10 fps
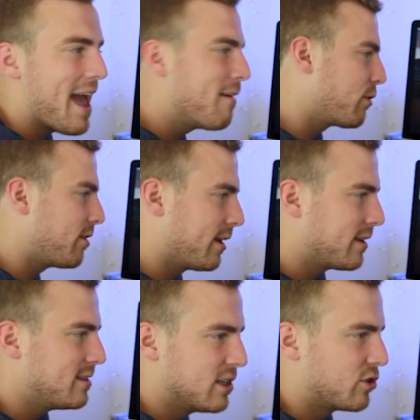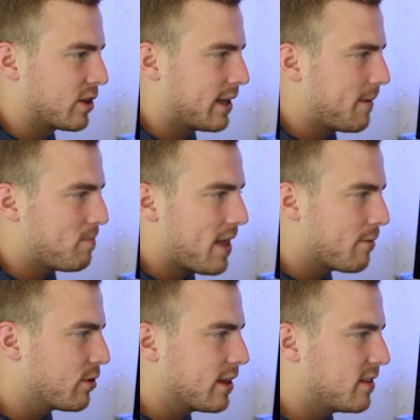everything digitally.
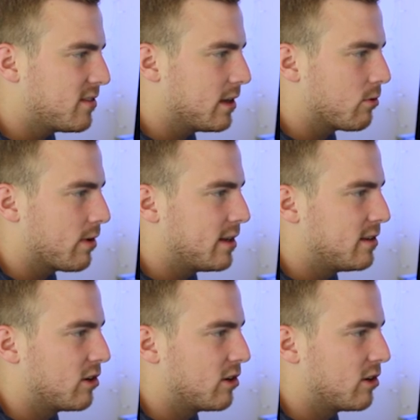Everything in the scene created